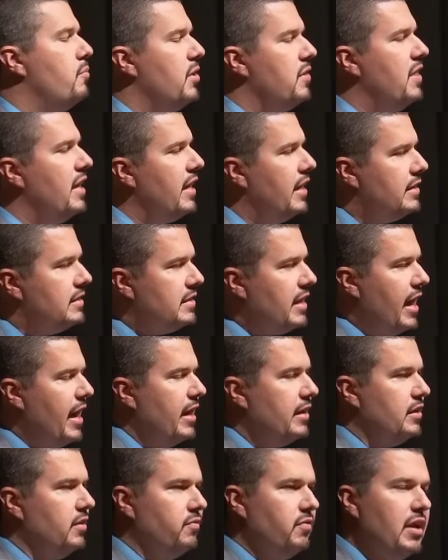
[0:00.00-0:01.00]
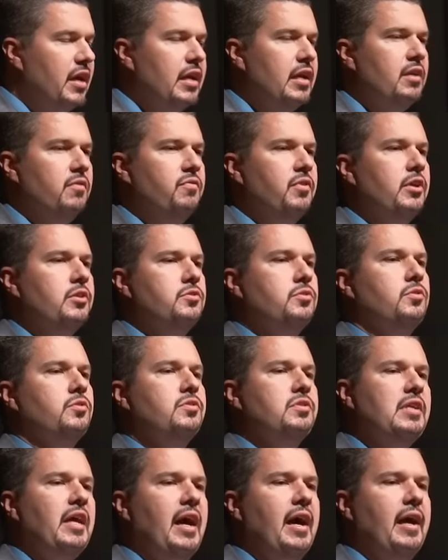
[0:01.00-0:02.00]
But they attacked of individual
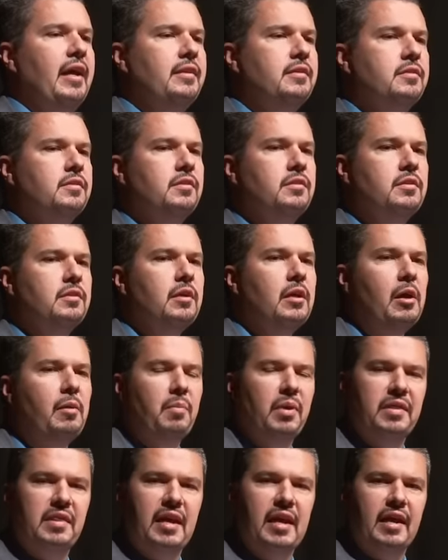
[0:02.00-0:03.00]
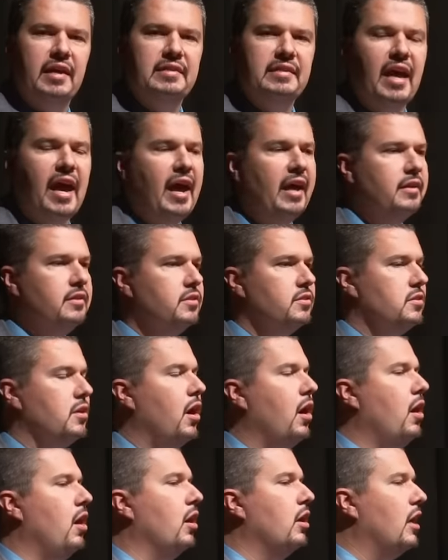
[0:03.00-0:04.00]
sites, but they attacked us
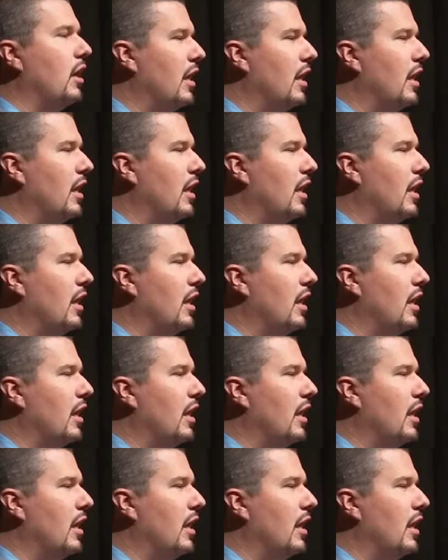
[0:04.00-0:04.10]
all